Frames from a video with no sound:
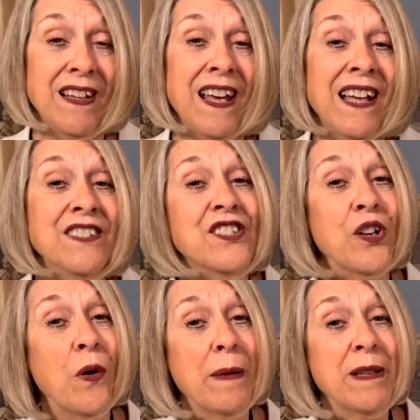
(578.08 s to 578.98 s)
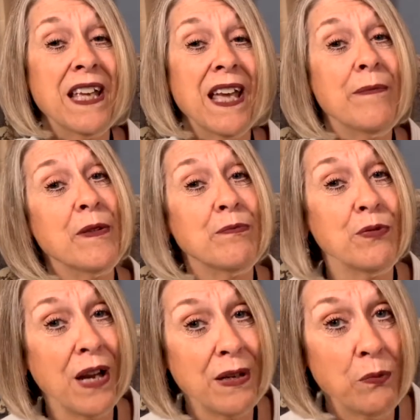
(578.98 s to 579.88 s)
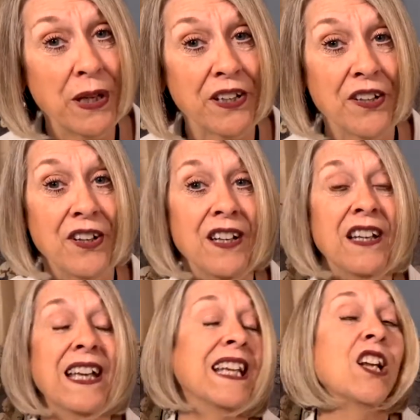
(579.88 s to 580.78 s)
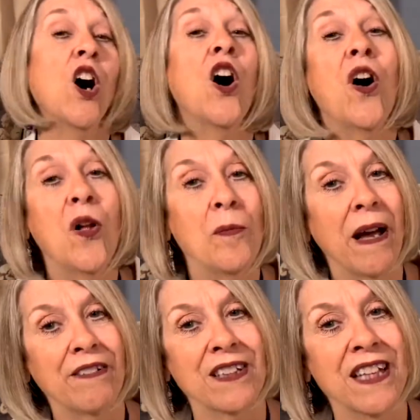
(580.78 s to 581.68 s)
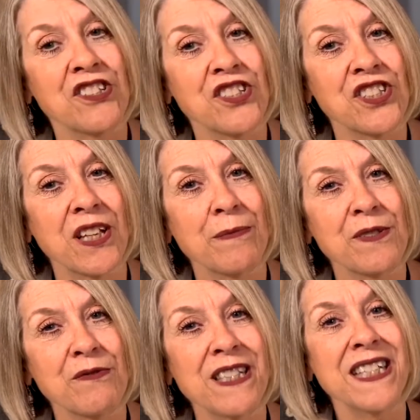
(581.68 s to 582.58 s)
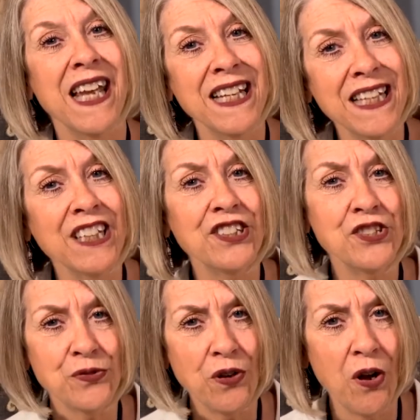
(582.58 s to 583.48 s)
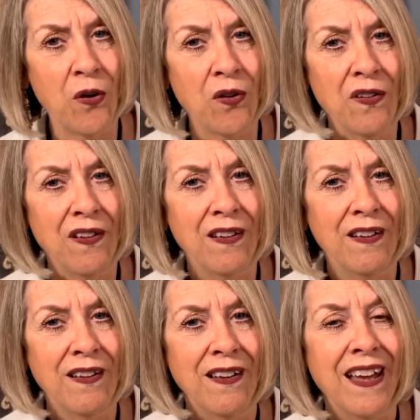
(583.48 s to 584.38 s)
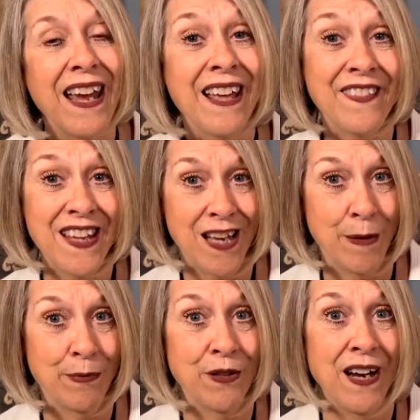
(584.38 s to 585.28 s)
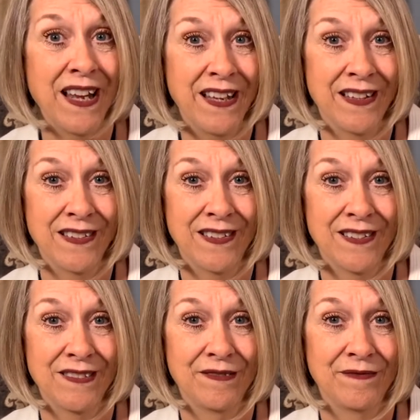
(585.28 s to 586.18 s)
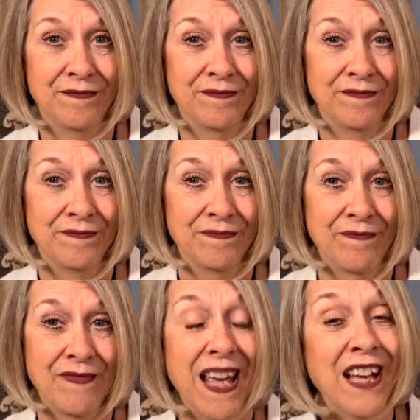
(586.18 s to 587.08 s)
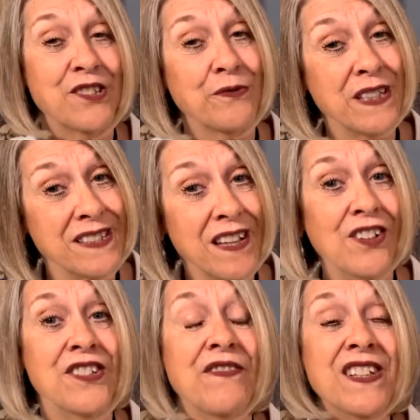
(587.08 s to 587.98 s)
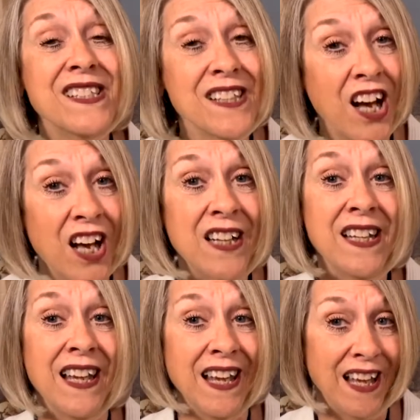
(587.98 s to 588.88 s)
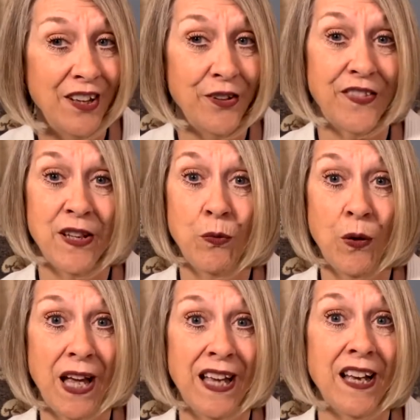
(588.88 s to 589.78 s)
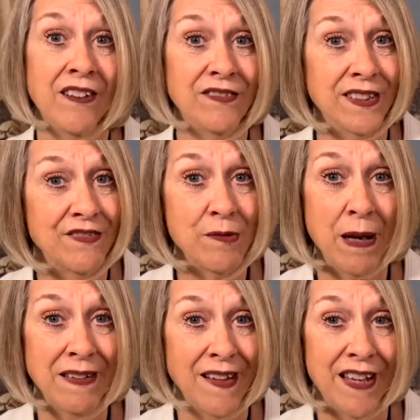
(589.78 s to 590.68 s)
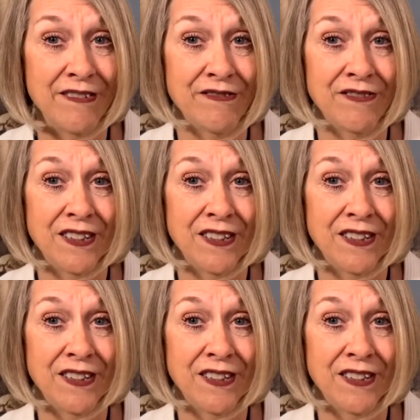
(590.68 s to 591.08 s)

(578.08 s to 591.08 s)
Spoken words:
And so I became the breadwinner in all my relationships, retaining control and the upper hand. As a result of this unhealthy way of living my life,